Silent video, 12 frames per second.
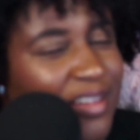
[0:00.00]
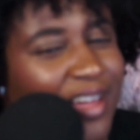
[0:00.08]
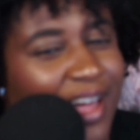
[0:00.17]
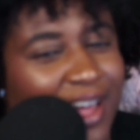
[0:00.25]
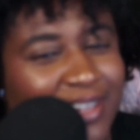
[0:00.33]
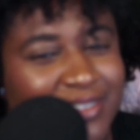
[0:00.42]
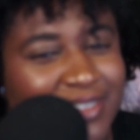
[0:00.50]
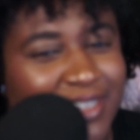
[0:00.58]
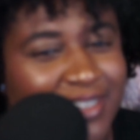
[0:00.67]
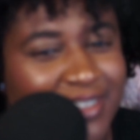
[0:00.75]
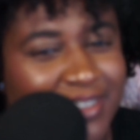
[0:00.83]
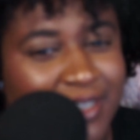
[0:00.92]
I
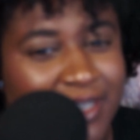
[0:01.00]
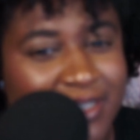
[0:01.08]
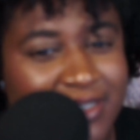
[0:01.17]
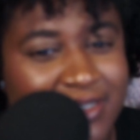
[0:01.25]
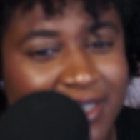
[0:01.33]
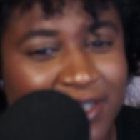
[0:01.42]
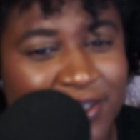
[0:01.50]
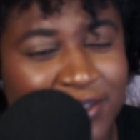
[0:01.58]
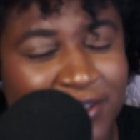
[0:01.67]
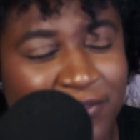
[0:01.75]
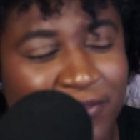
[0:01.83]
said that he's in it